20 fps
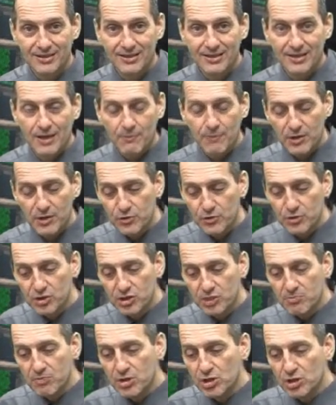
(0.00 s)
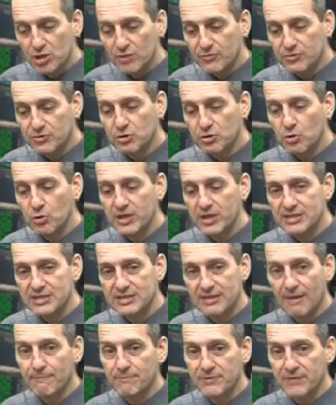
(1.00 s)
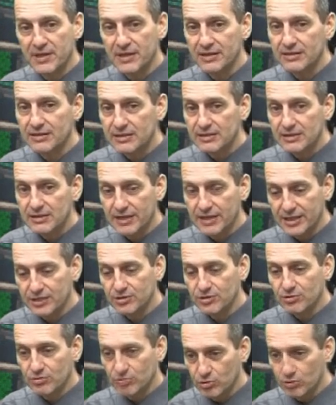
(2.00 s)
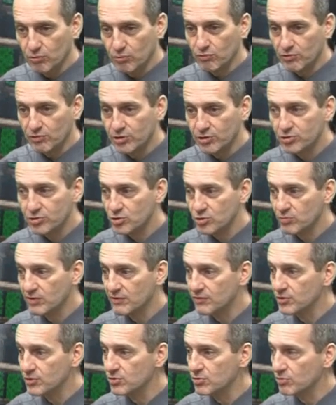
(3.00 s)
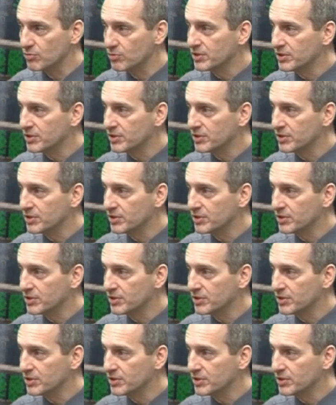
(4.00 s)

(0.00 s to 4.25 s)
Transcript: But if you're in the middle of doing something, like your literature review,